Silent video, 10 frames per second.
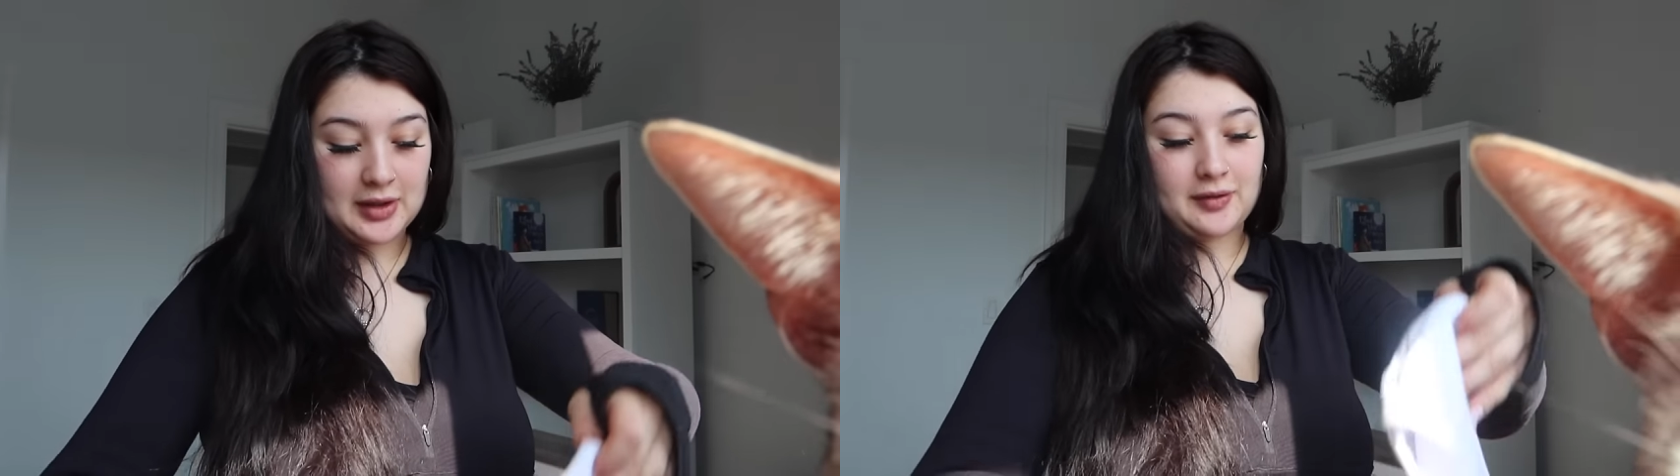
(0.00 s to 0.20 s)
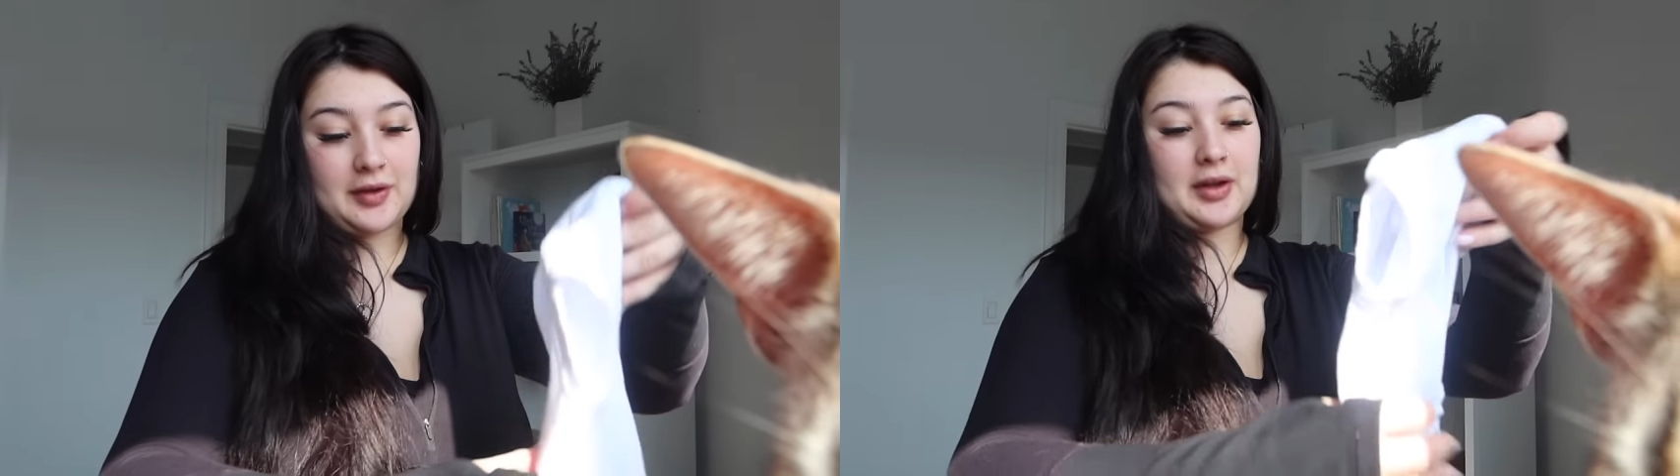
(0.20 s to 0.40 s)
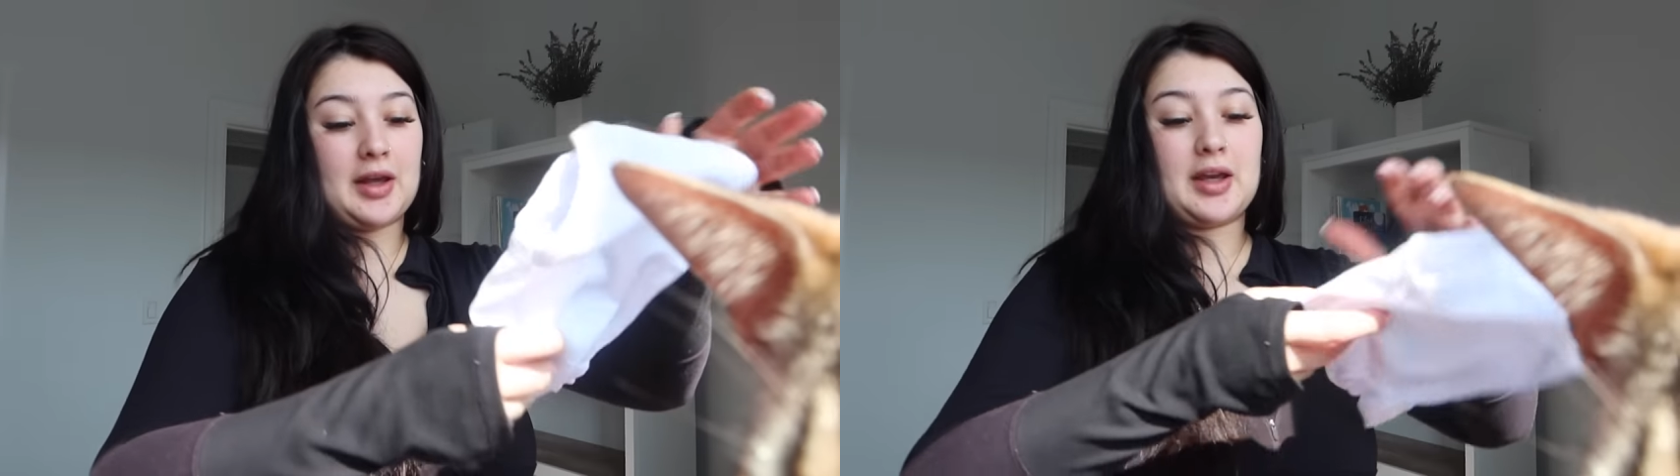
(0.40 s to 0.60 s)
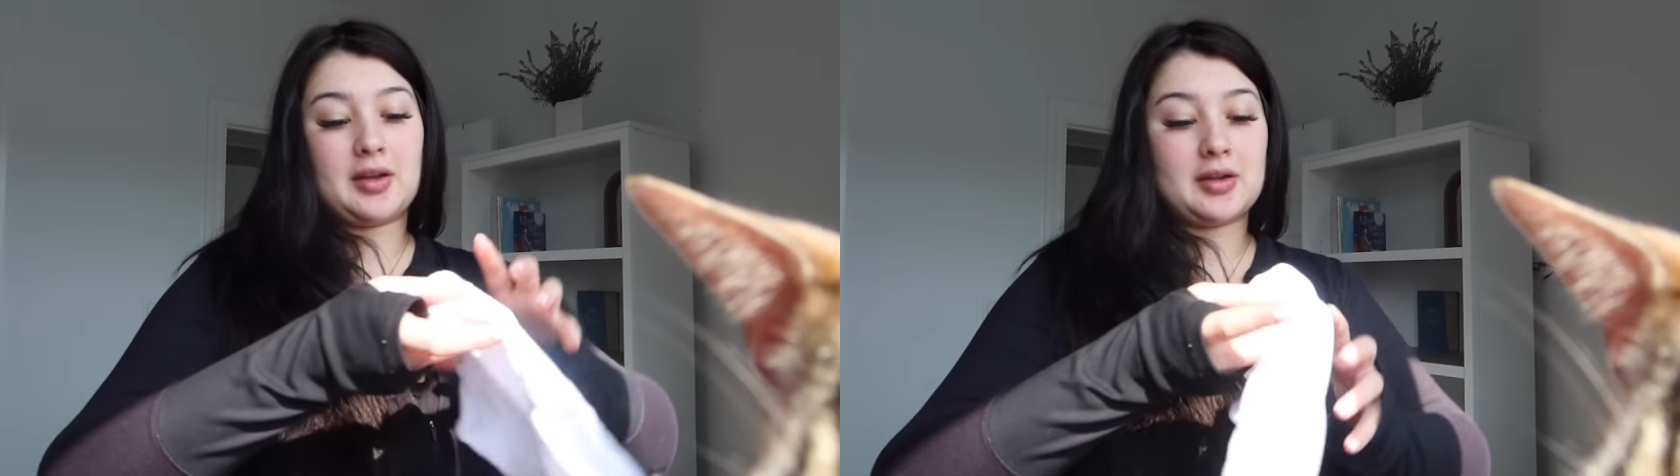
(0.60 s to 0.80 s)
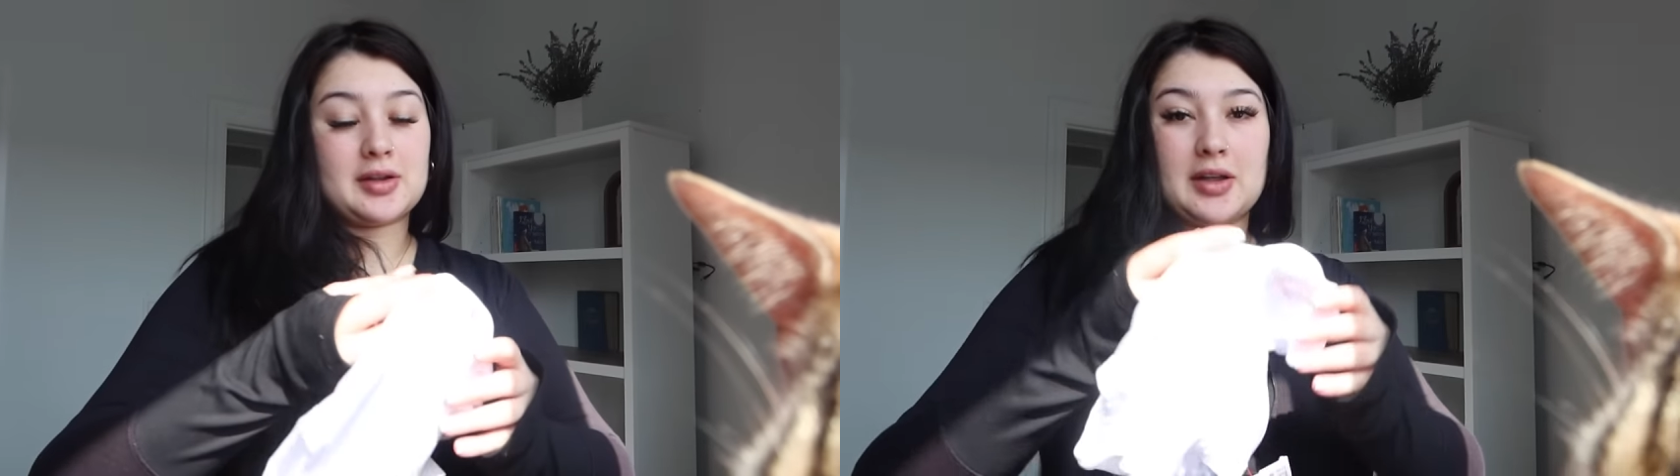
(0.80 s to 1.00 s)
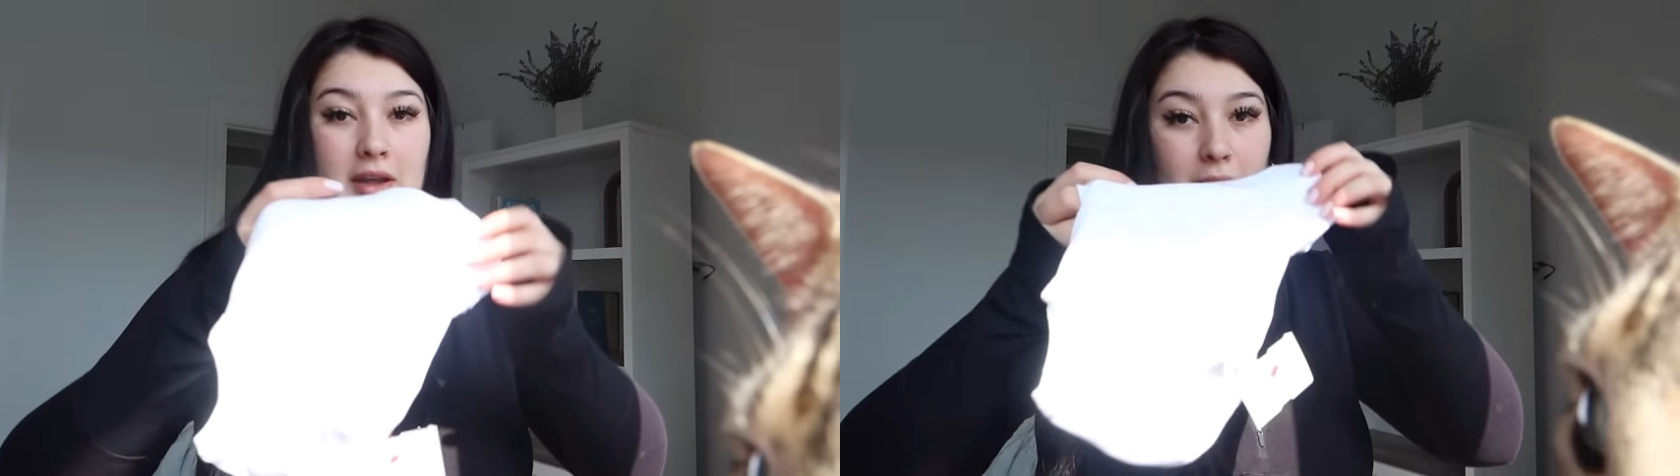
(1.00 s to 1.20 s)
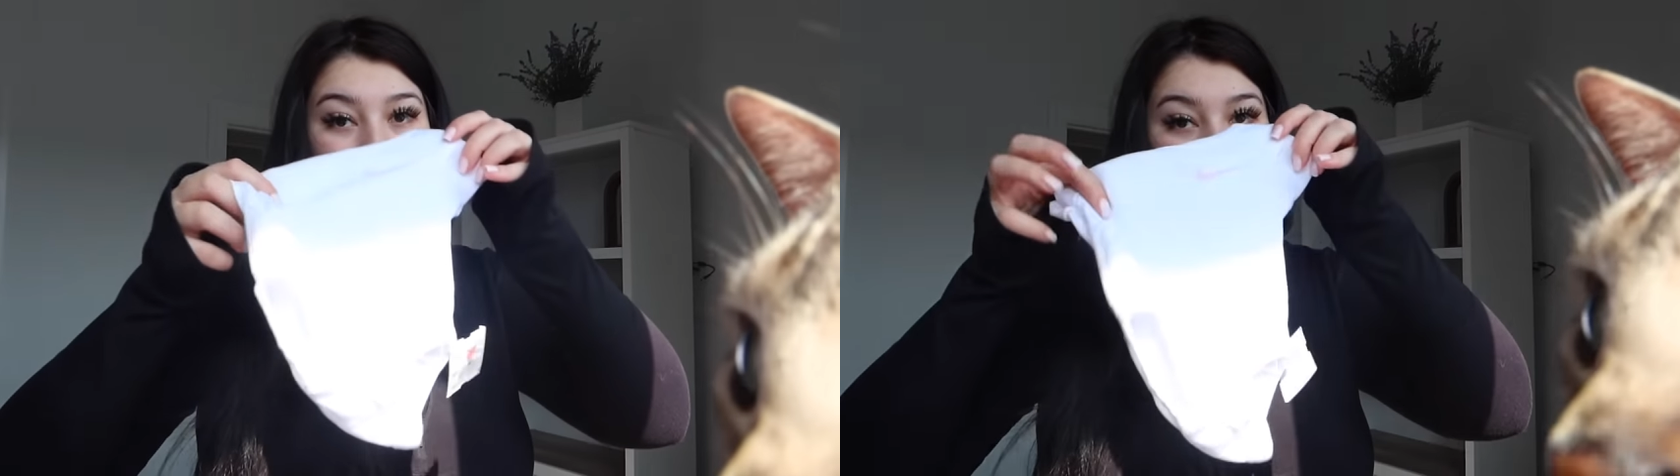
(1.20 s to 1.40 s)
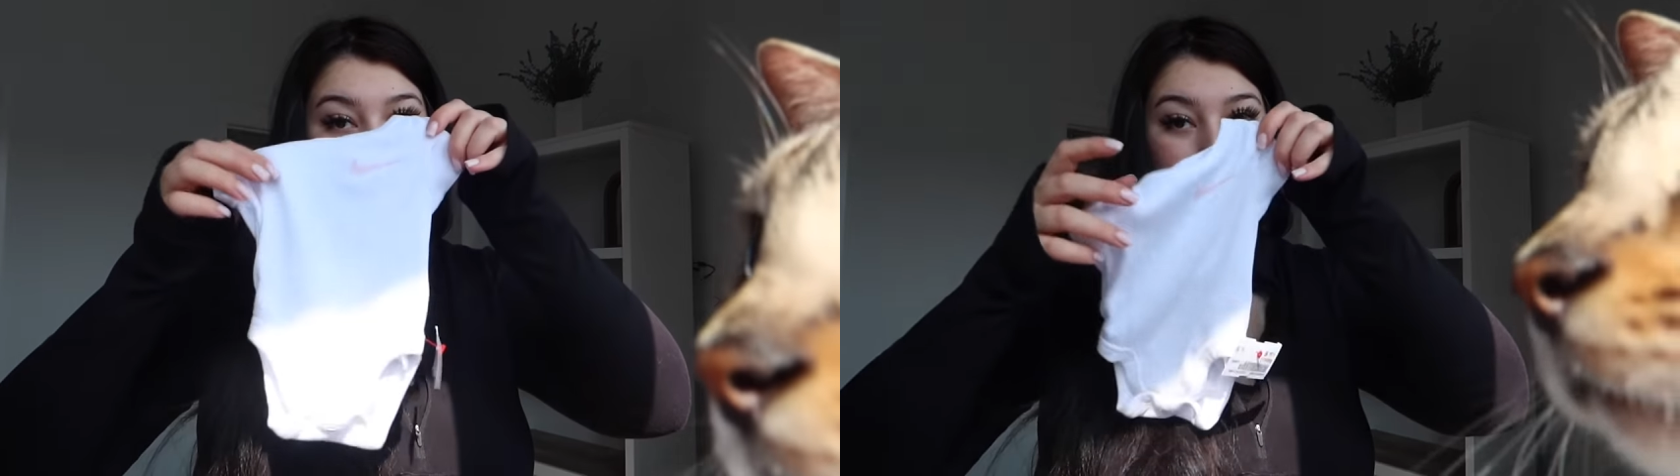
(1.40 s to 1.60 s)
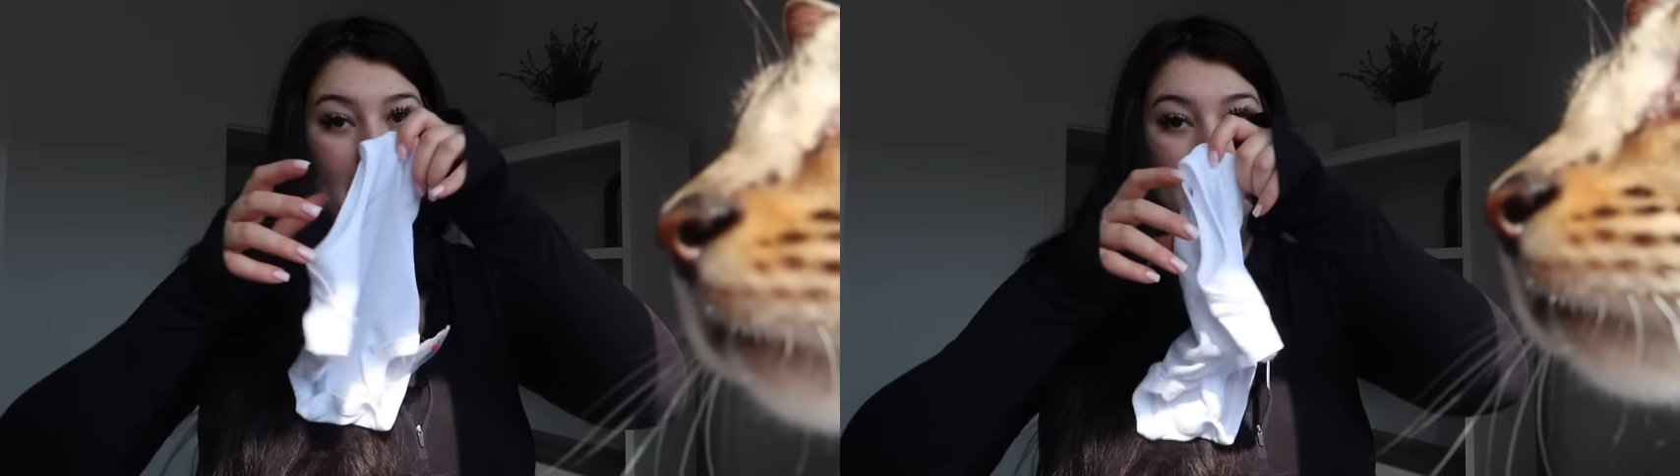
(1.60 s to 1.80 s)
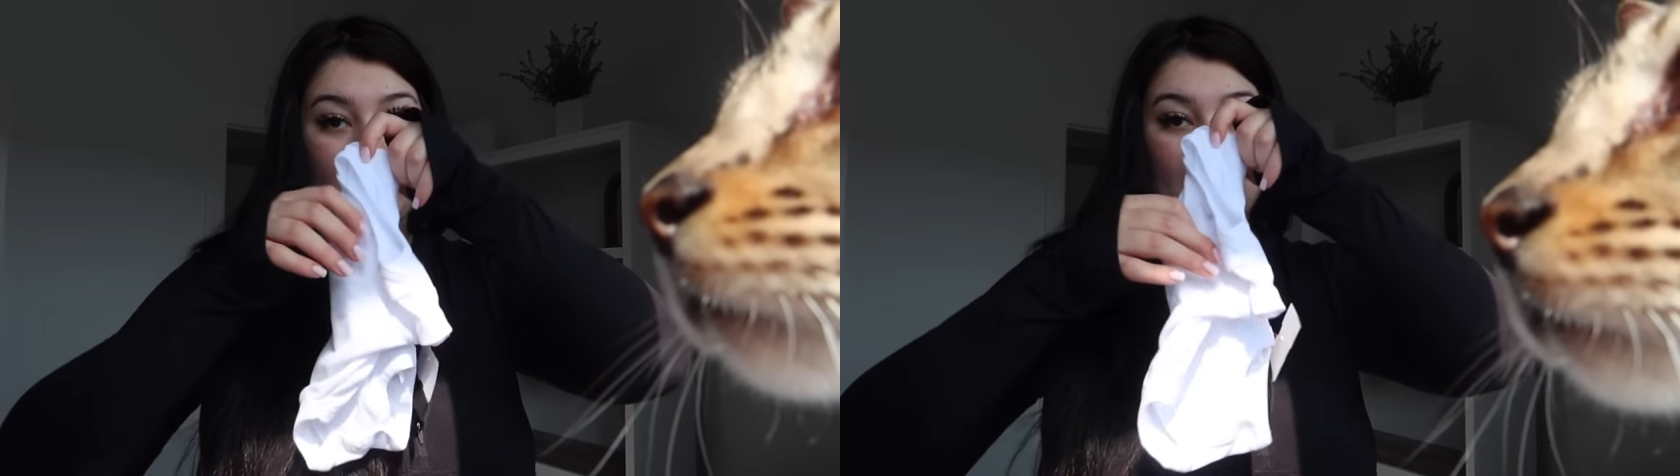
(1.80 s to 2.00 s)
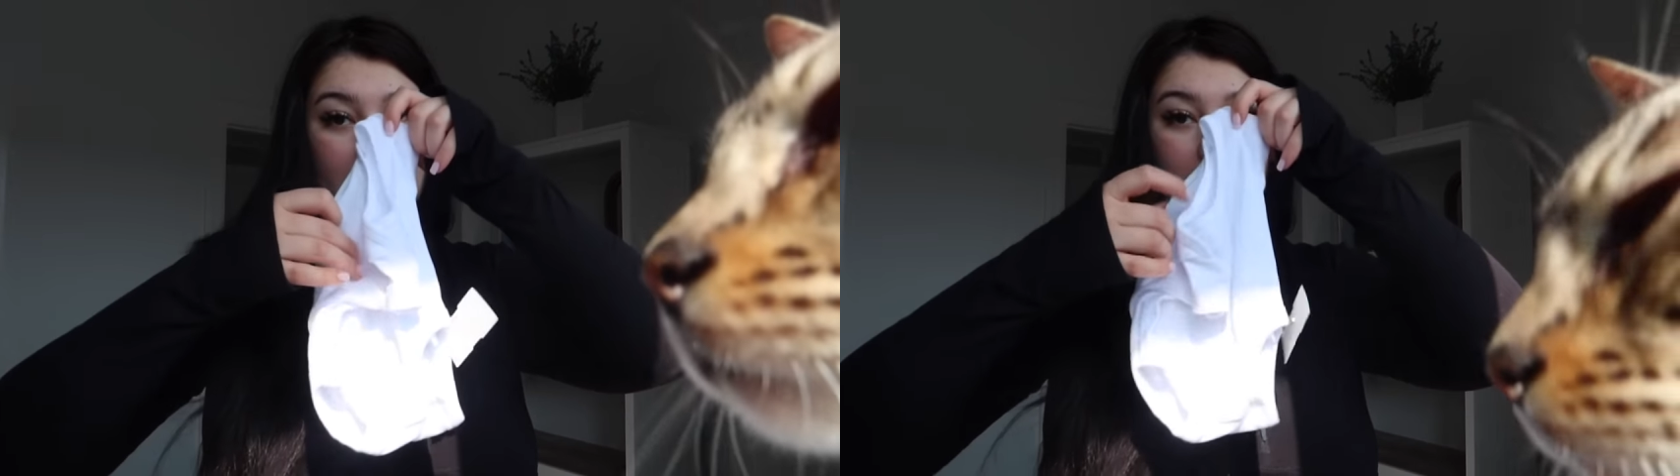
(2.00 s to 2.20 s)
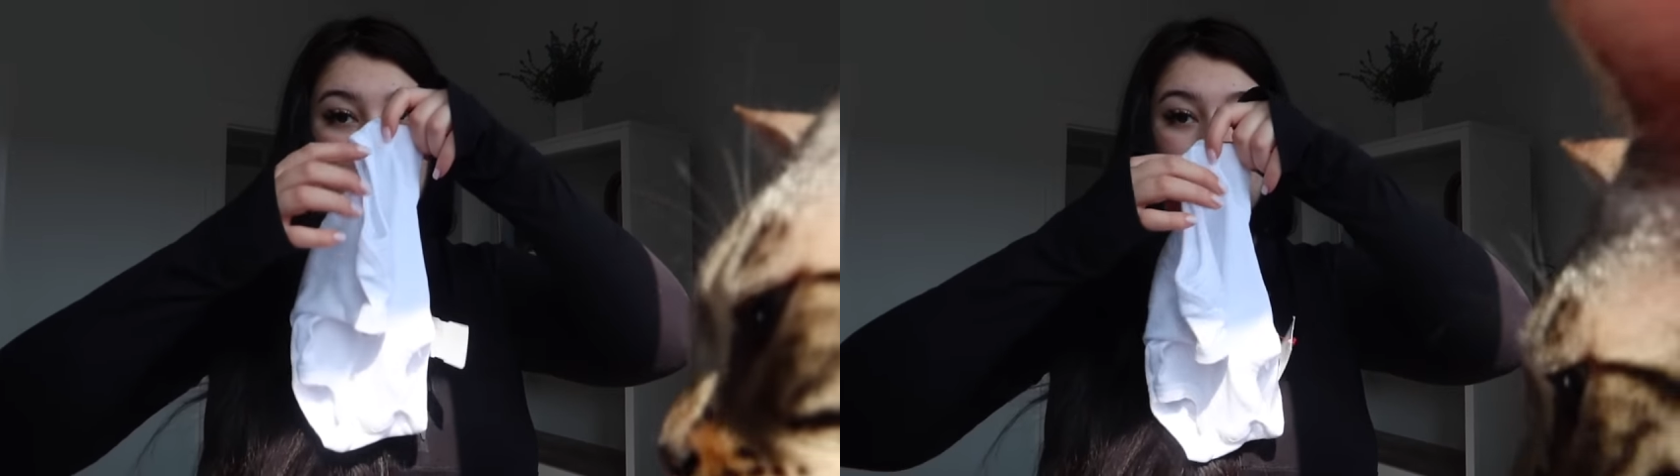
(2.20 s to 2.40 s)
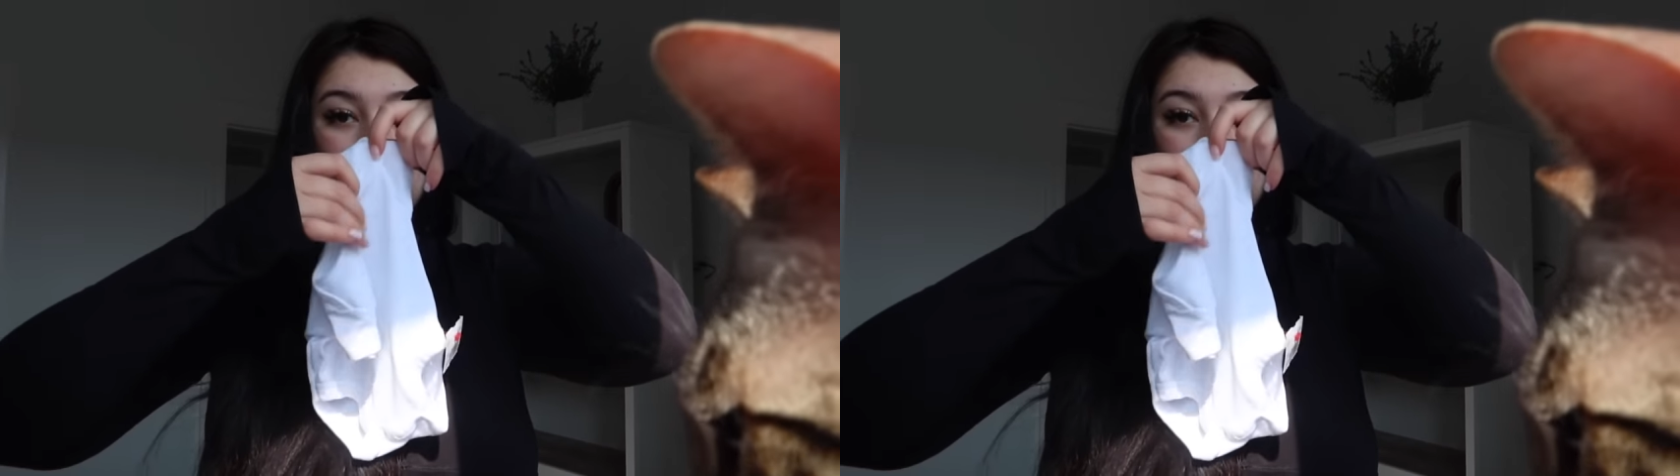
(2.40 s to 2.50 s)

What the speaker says: I feel like it can get really repetitive.